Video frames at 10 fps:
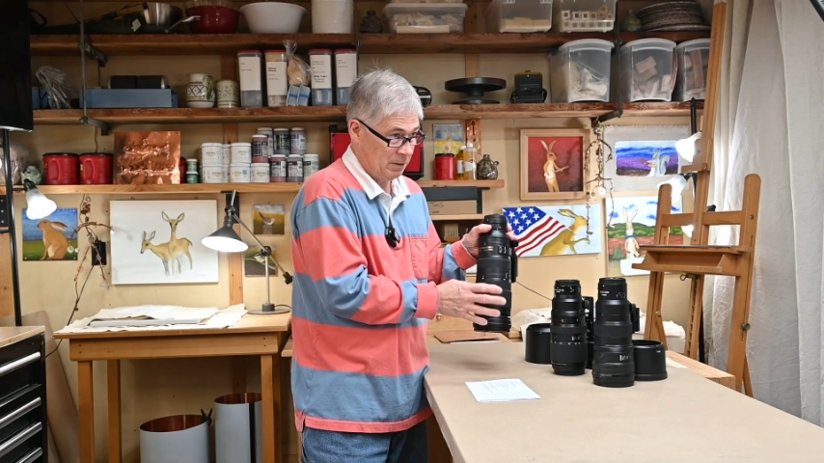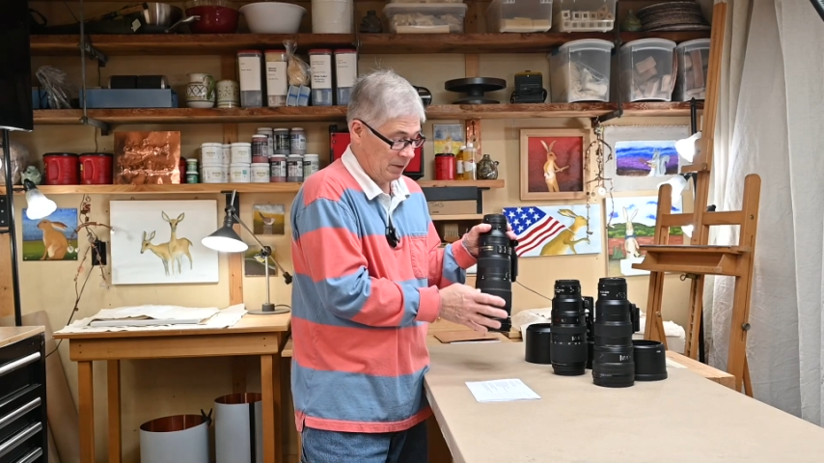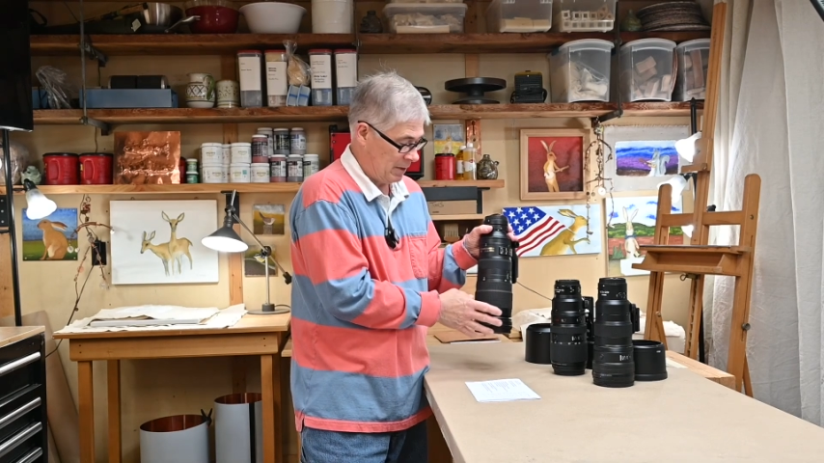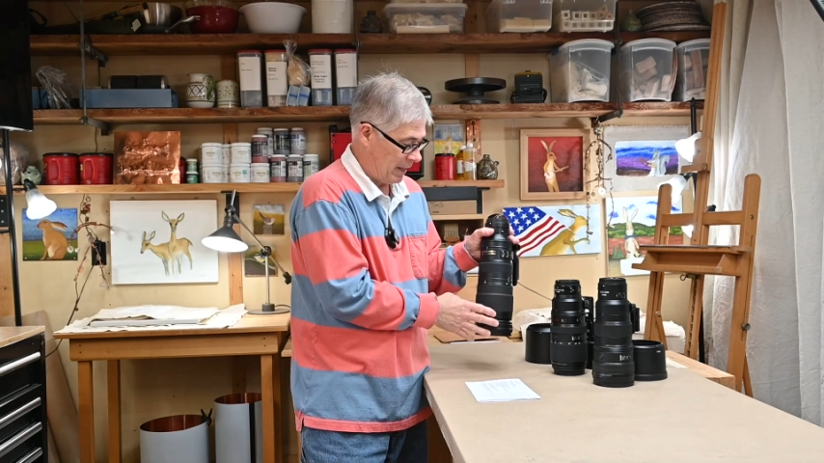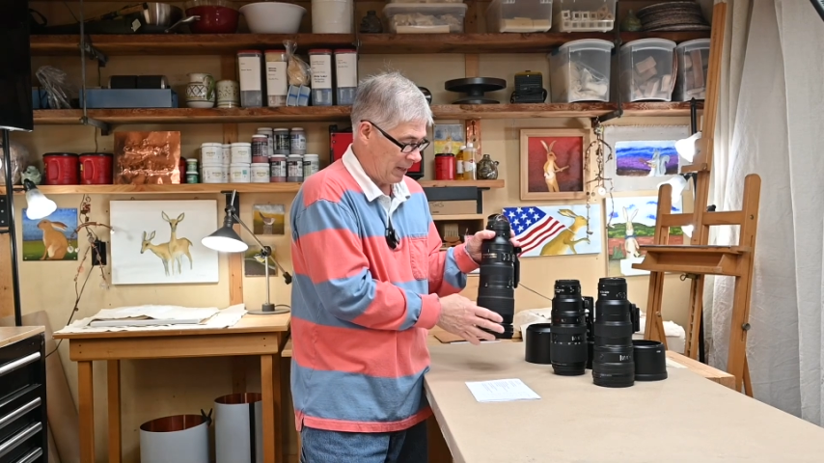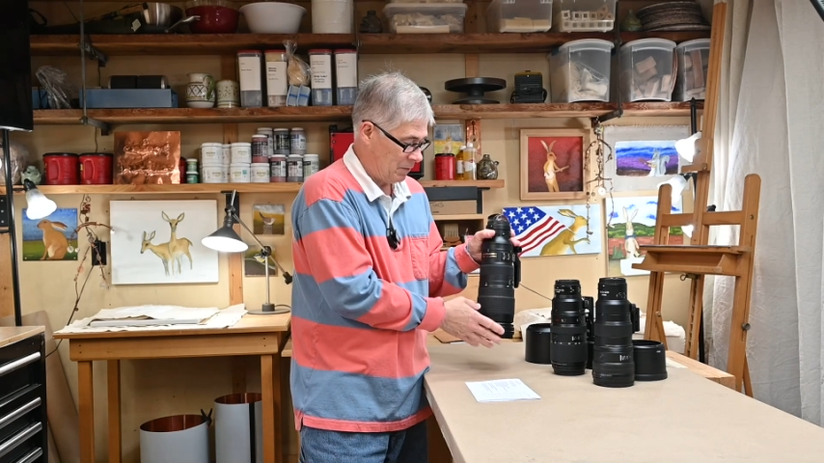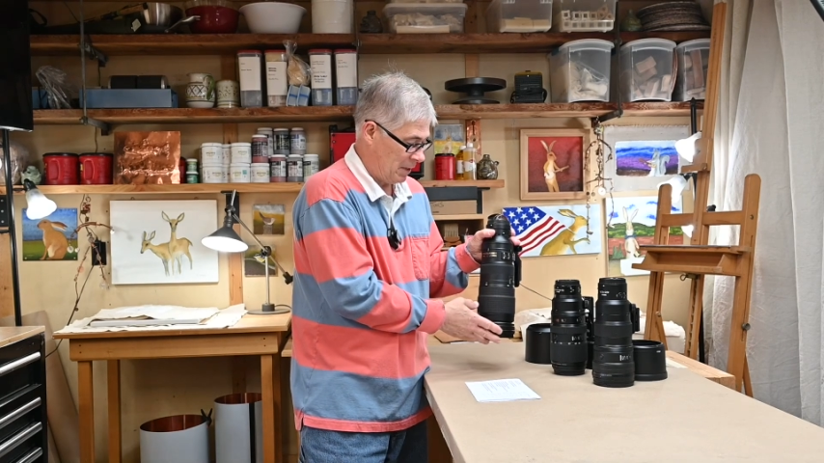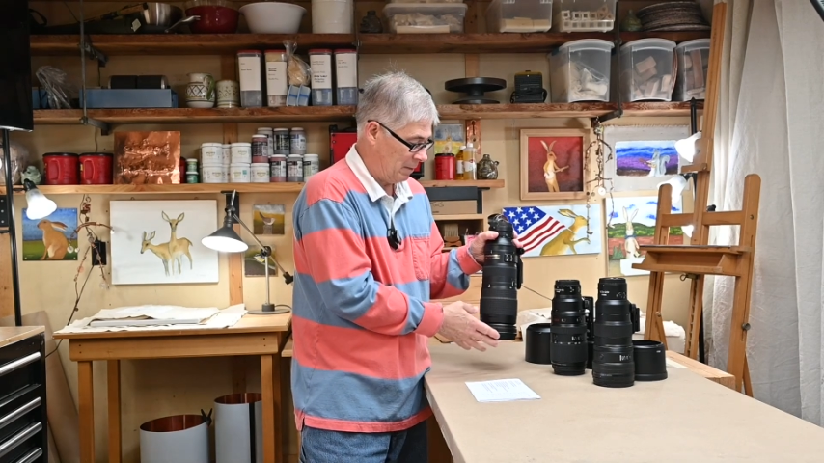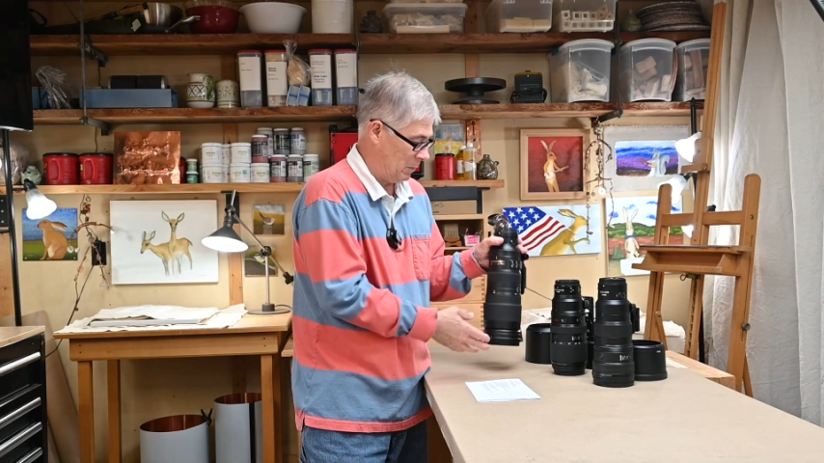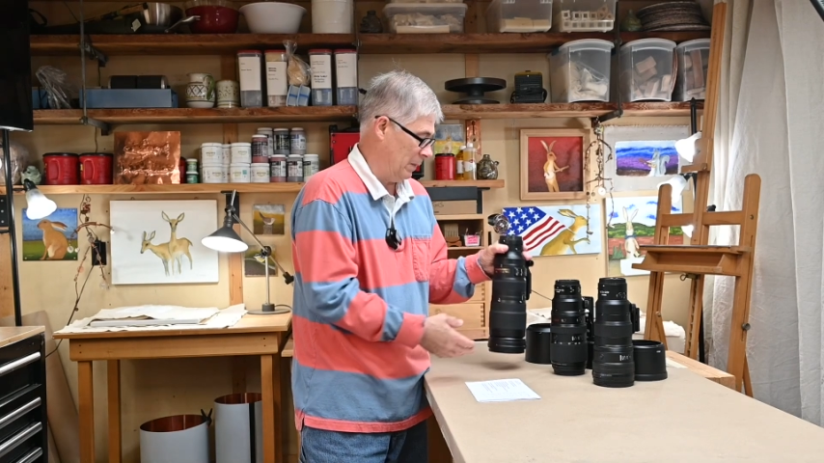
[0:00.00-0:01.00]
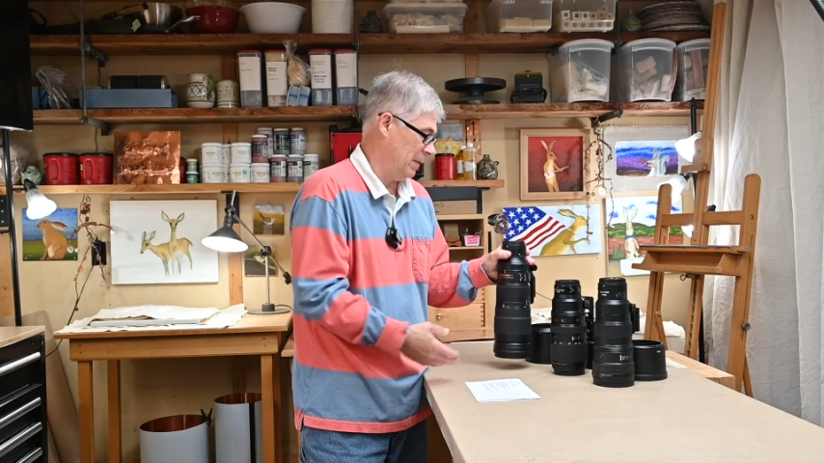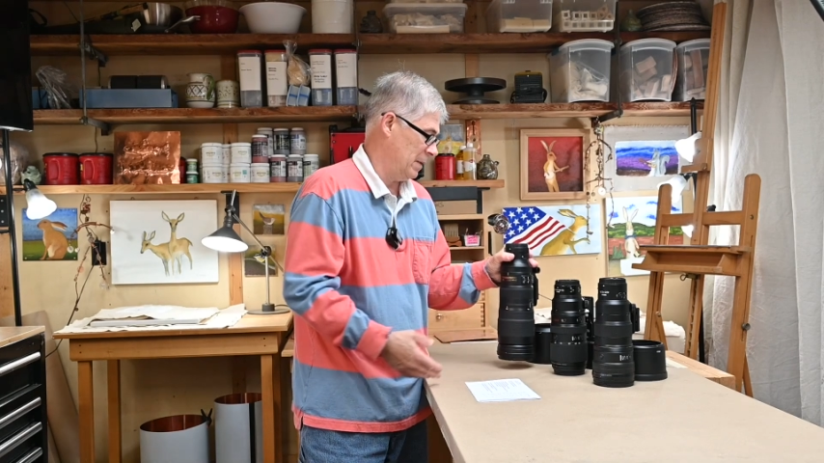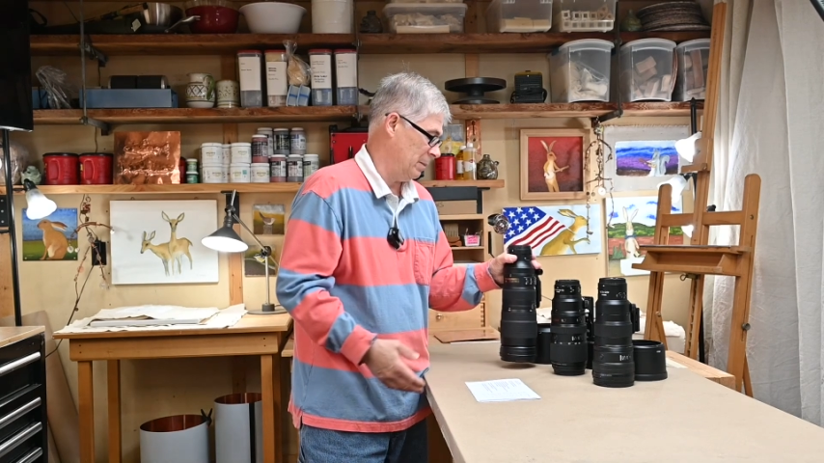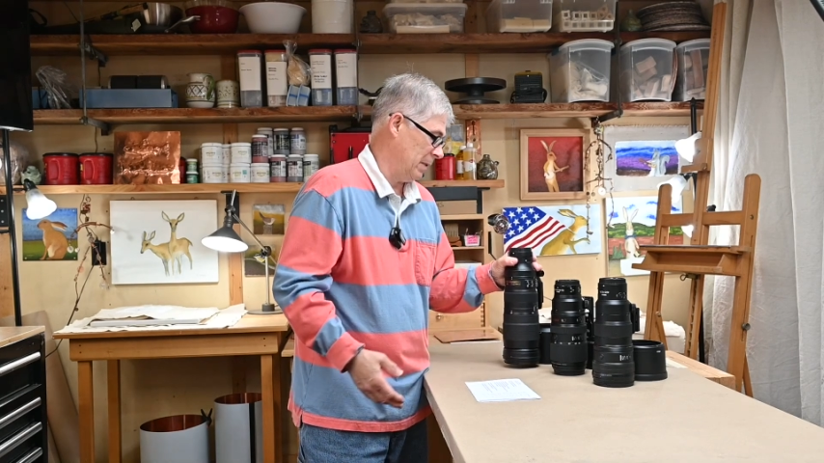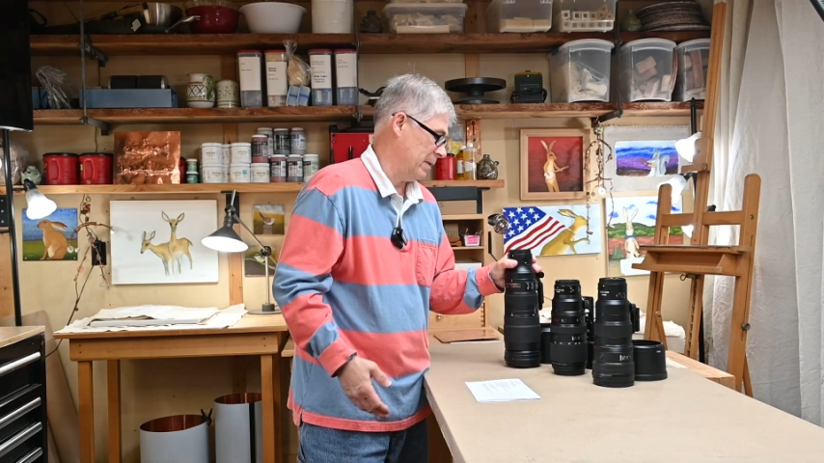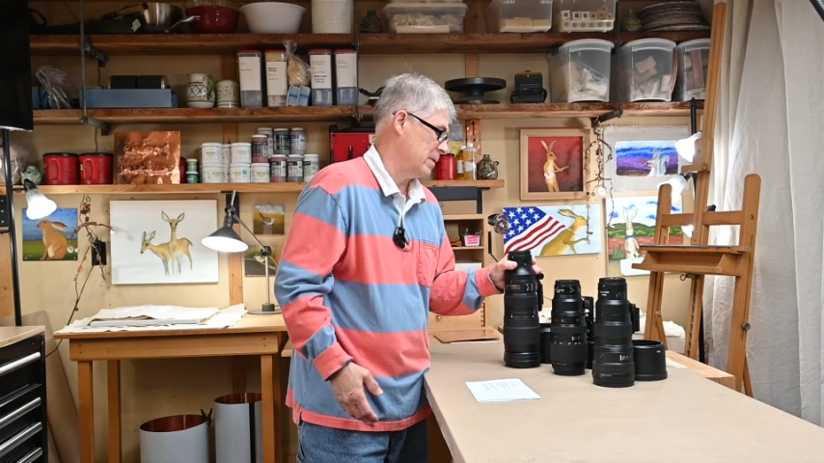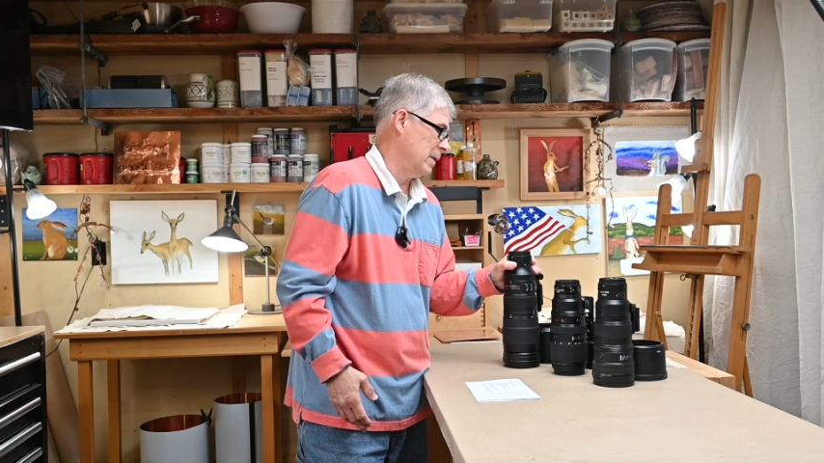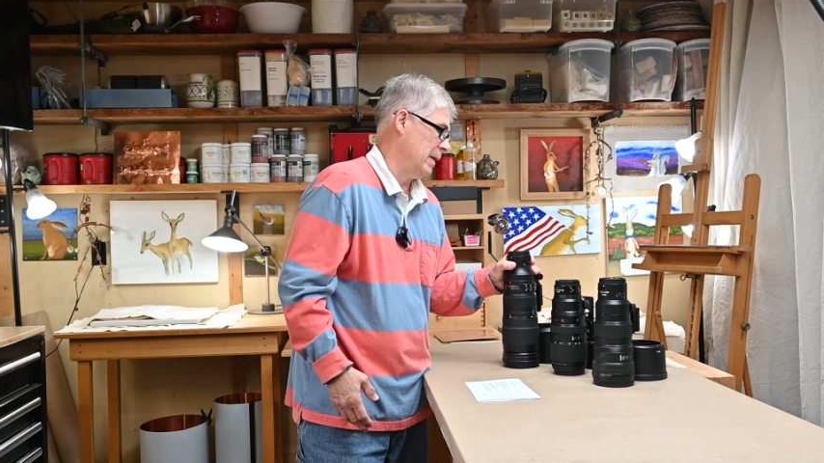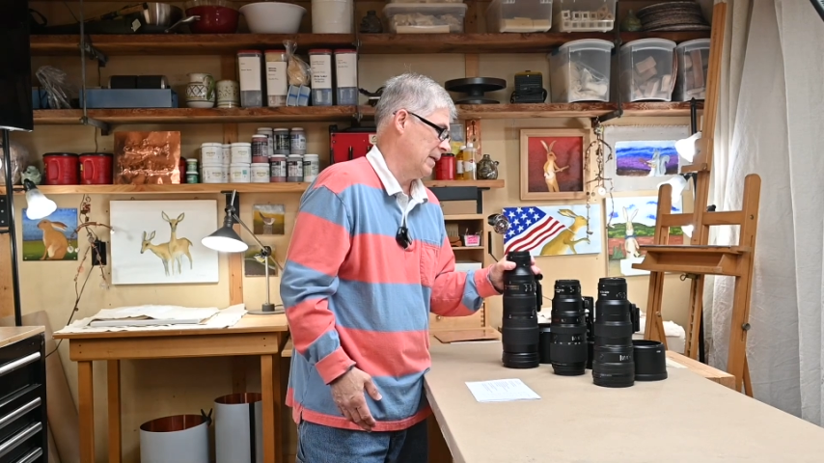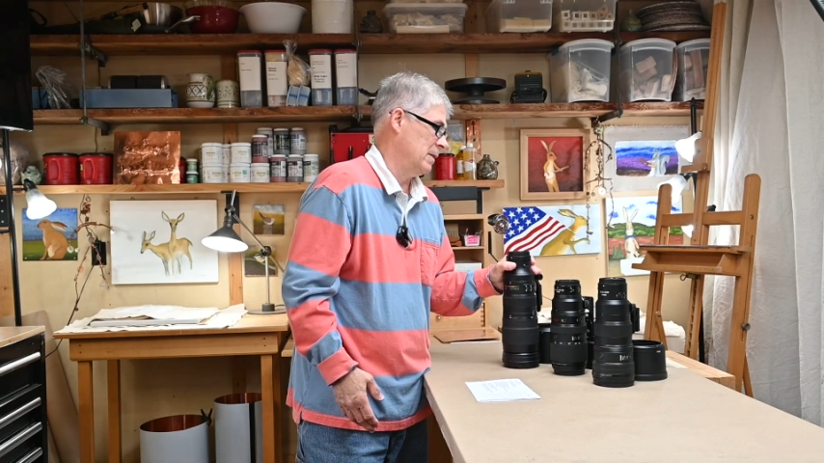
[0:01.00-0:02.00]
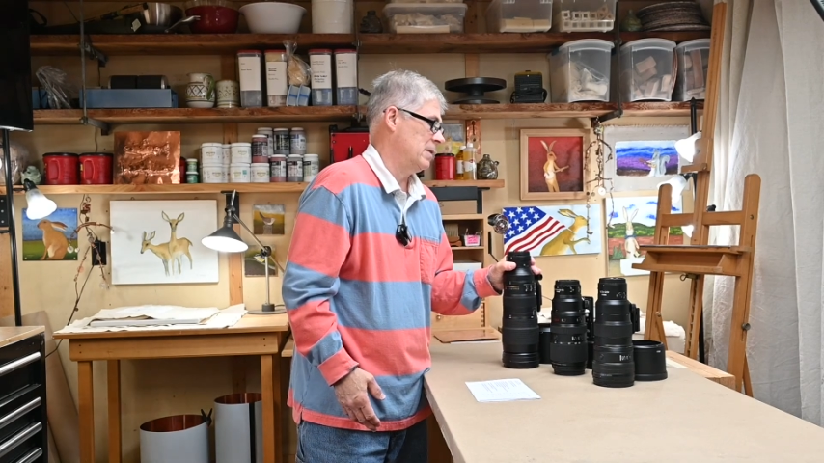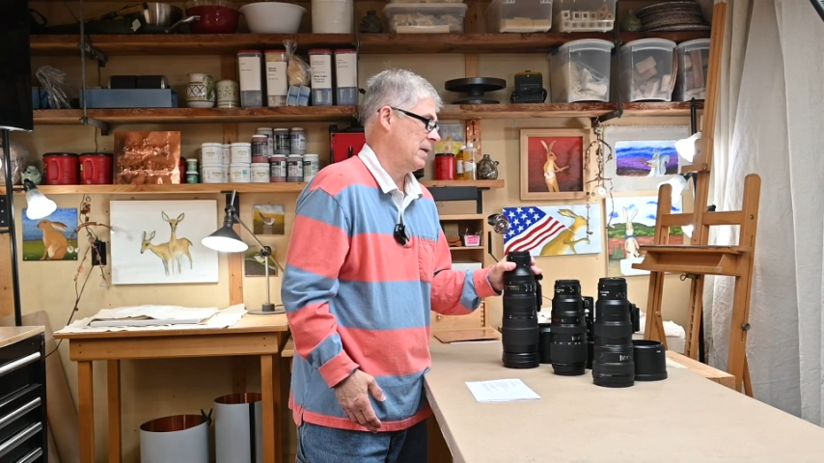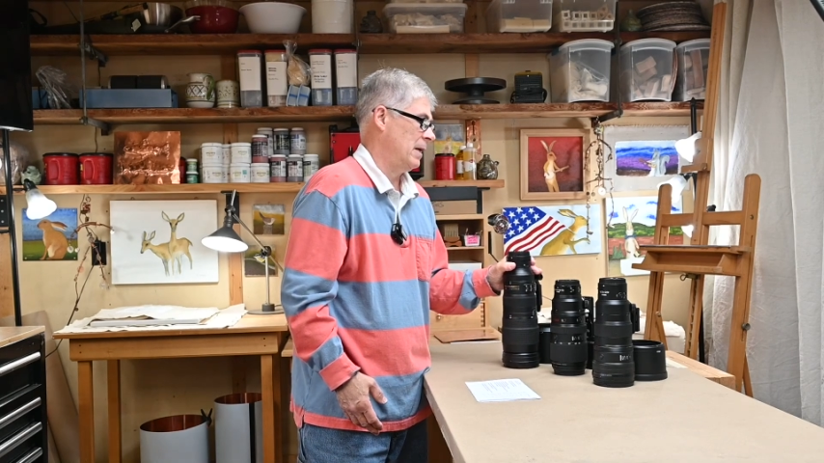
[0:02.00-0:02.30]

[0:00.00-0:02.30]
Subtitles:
just to have something on the tip of this lens.